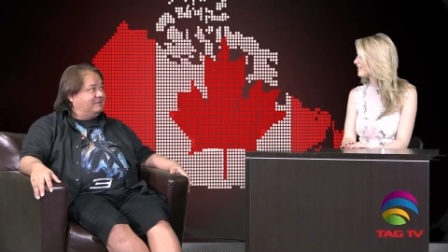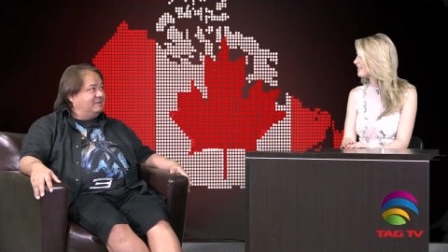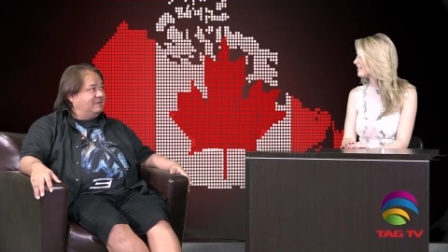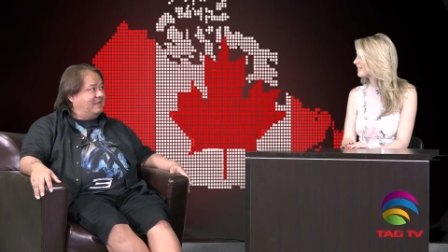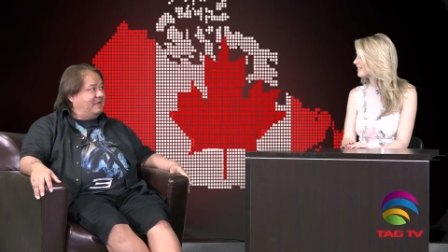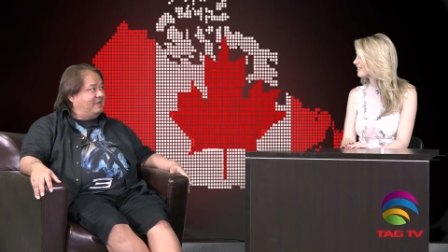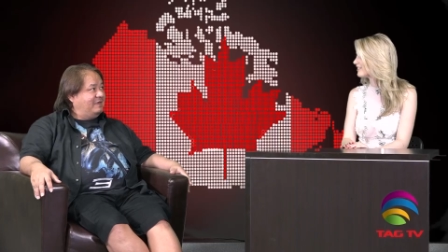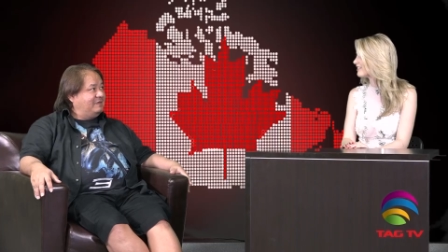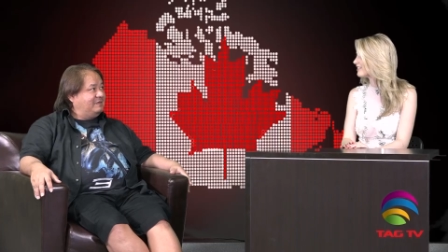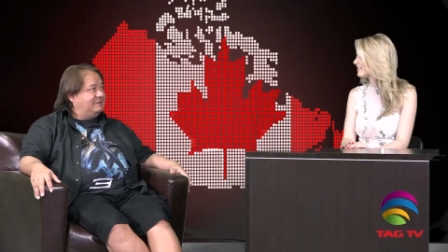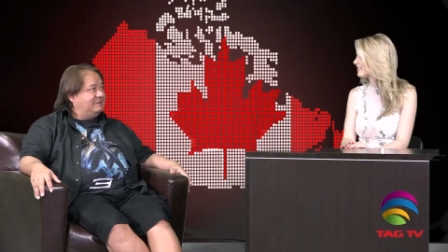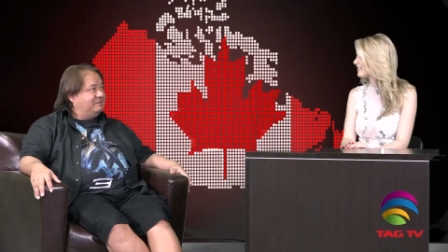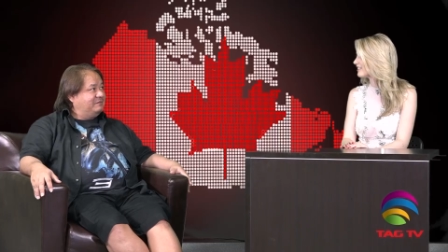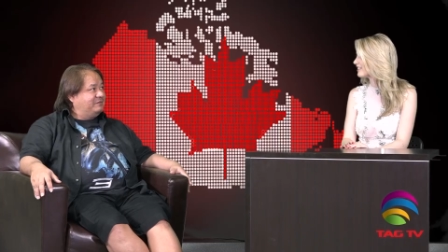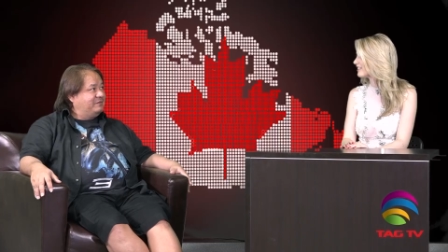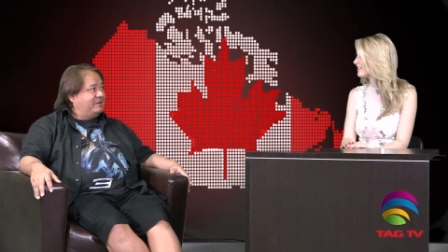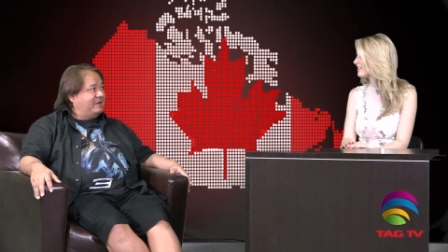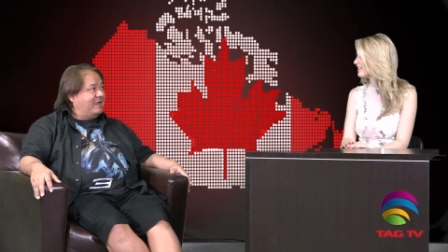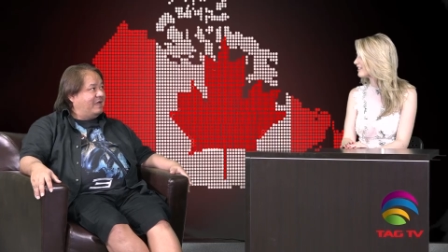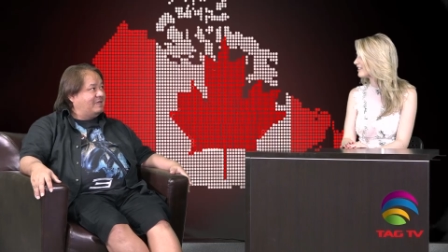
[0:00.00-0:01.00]
like
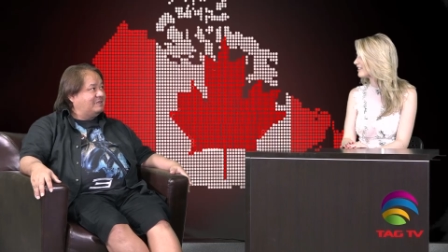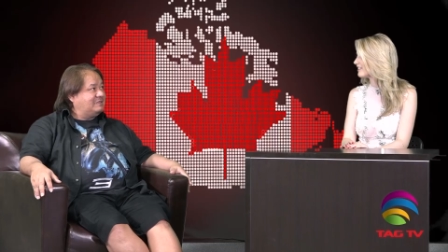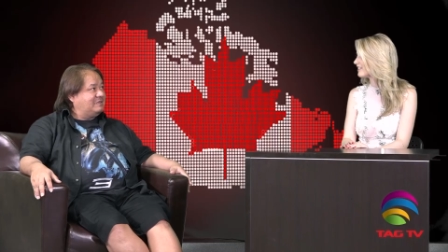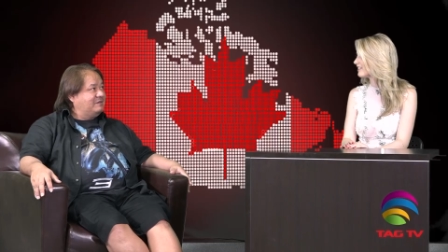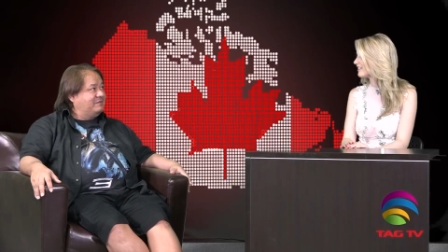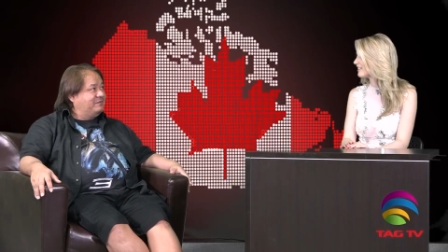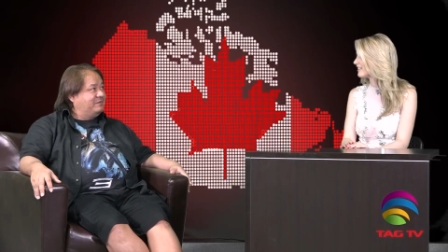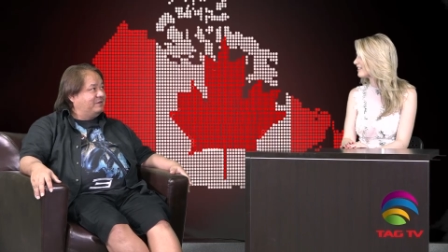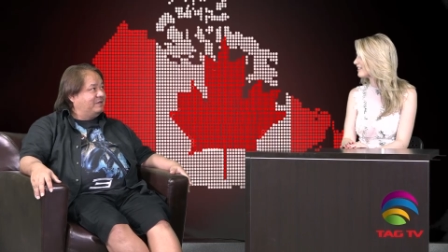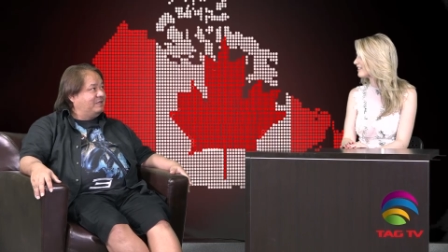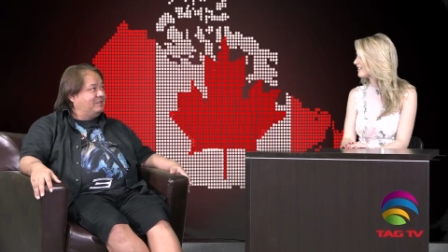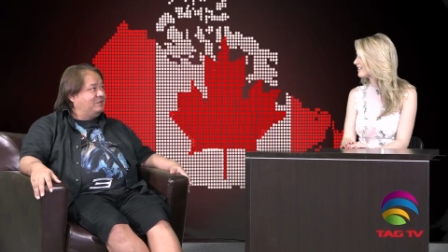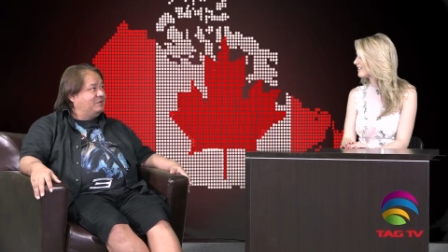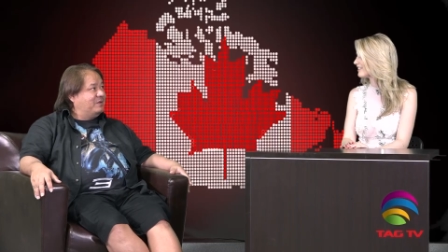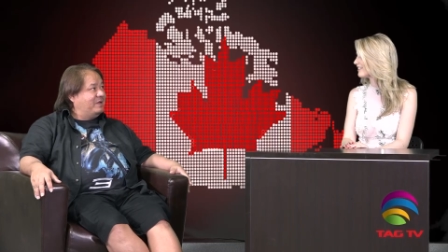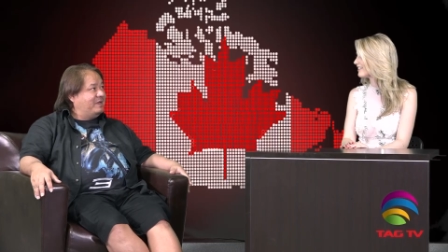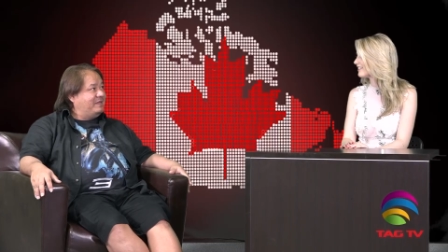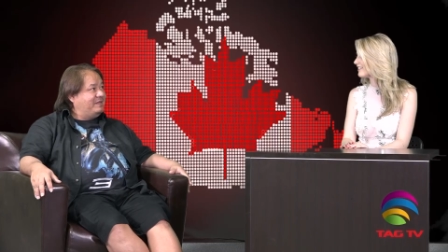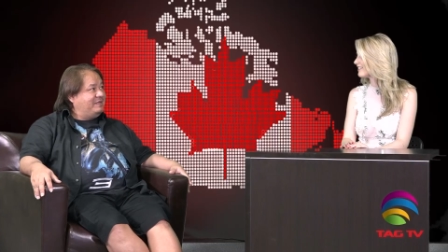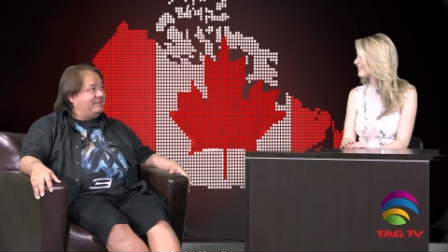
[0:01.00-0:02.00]
for asking for
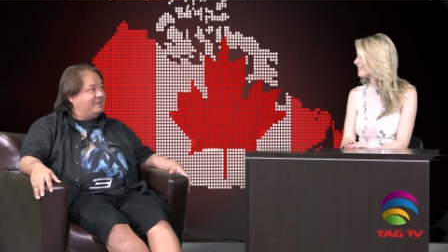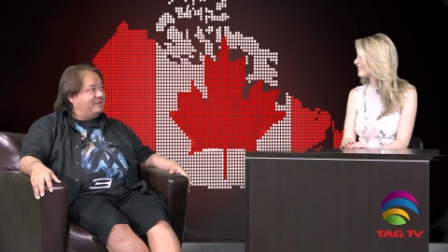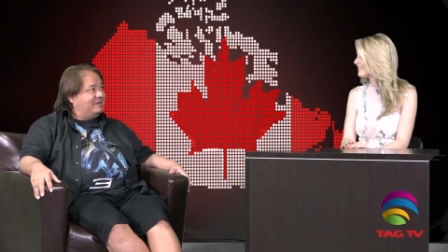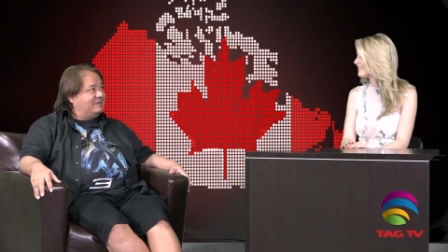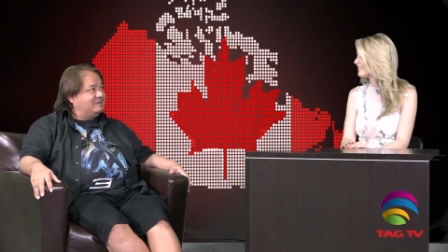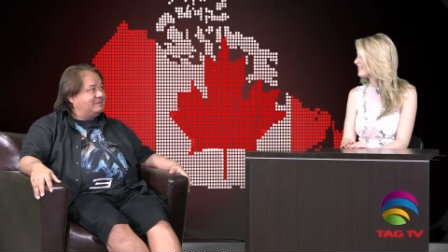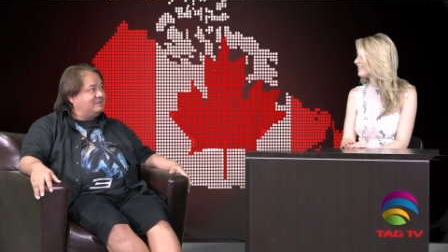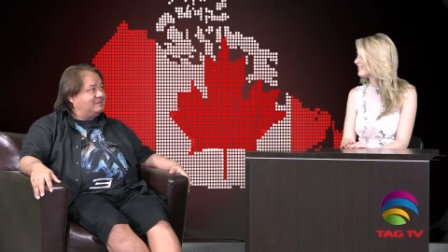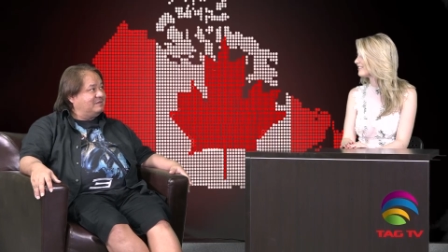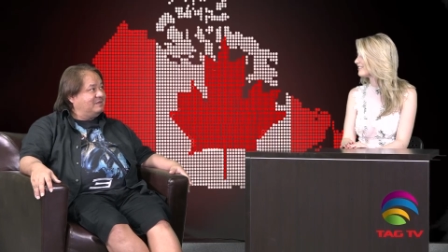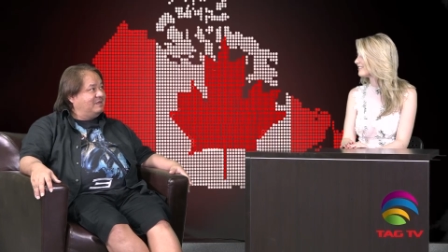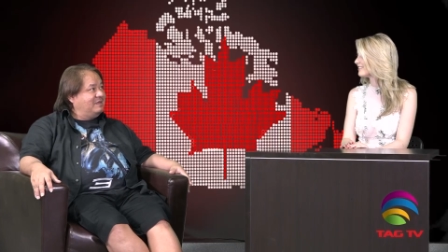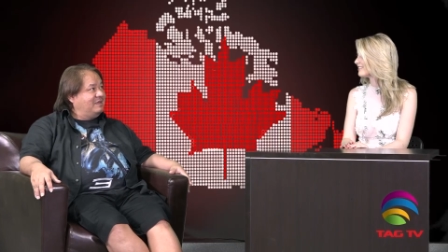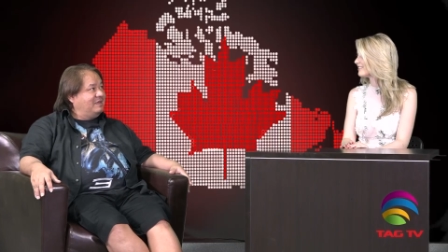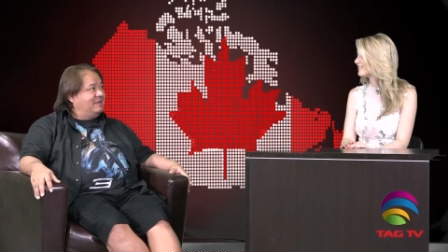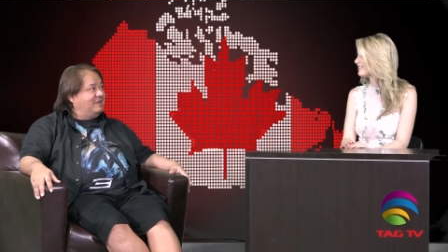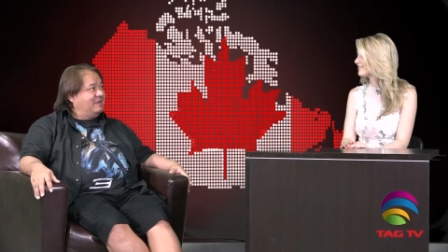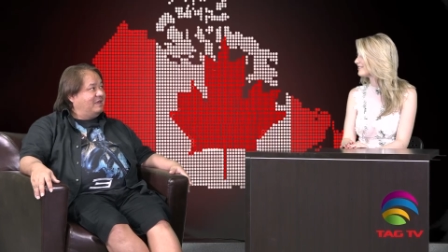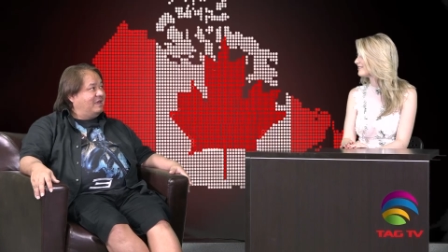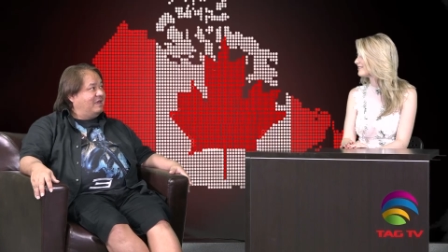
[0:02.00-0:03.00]
new ideas,
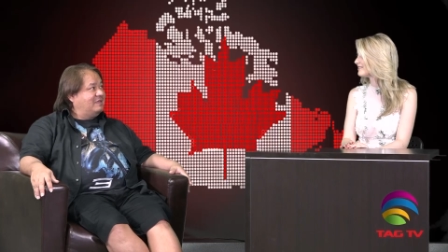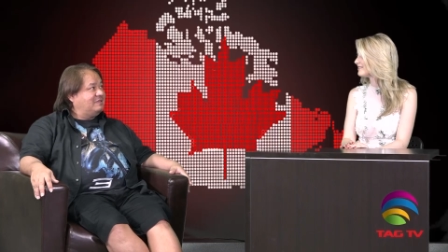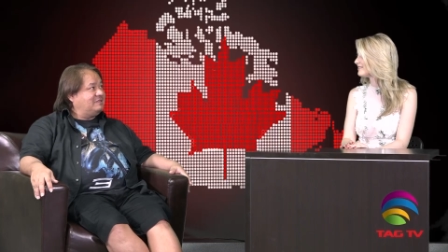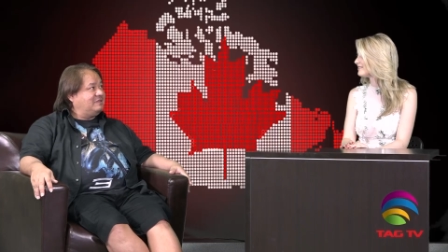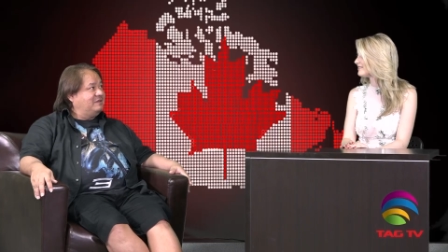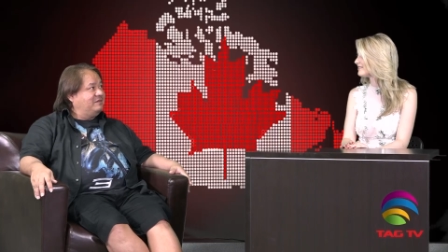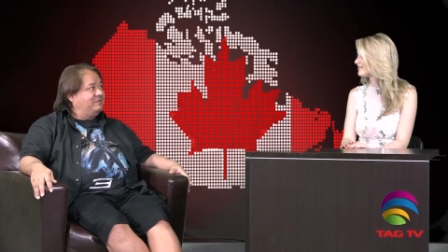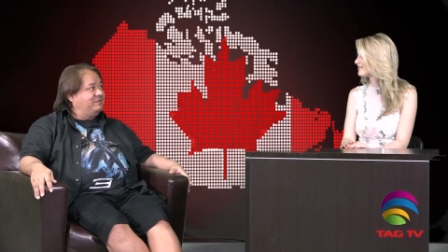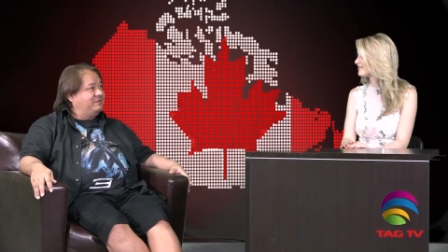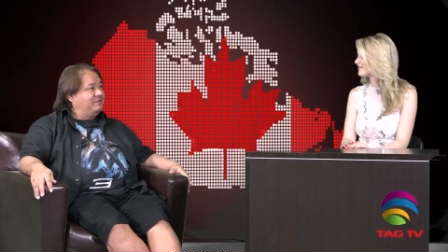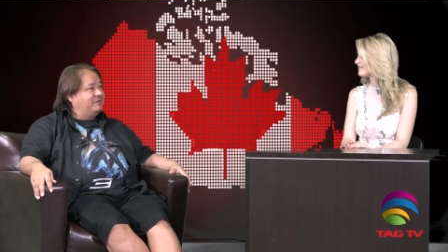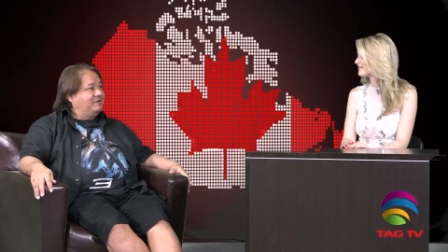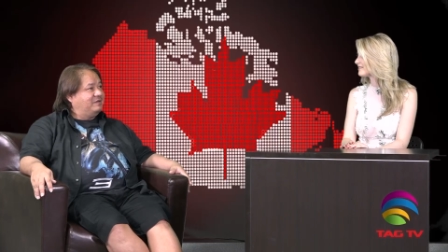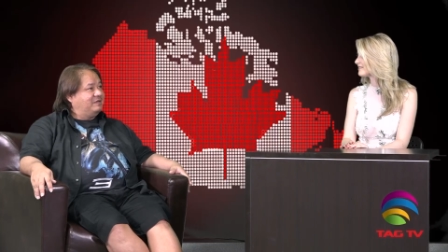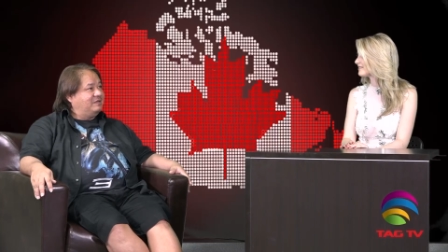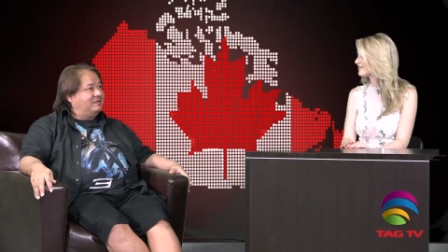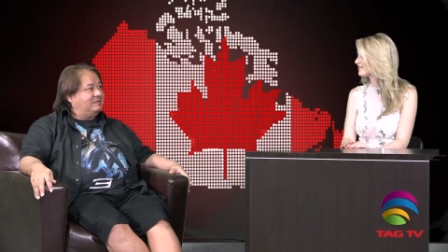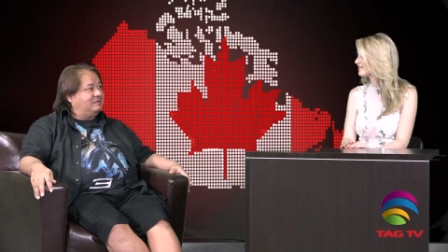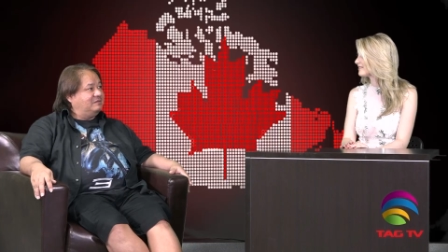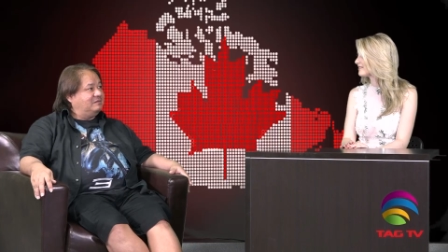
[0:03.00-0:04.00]
asking
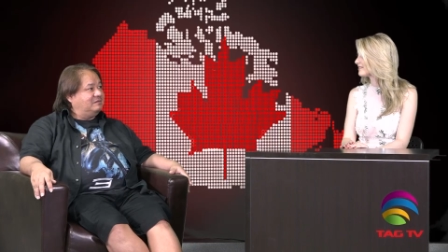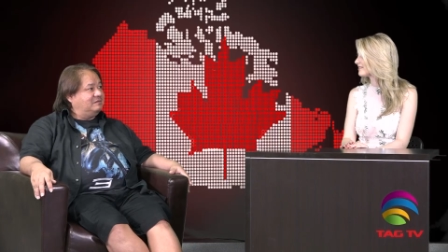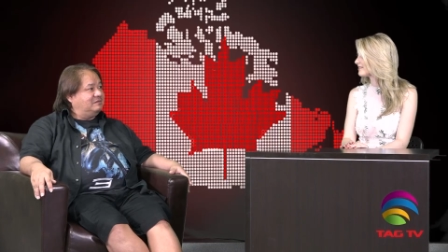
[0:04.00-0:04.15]
for